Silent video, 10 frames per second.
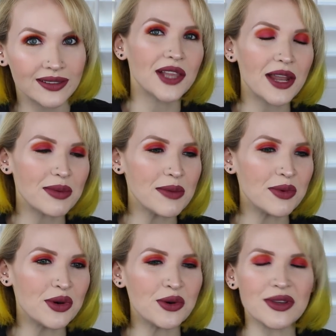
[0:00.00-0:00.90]
A lot of
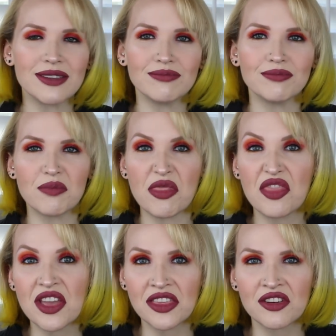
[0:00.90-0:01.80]
people
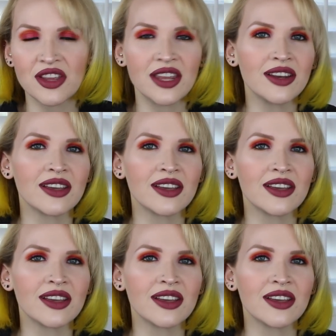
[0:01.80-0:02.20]
think they're getting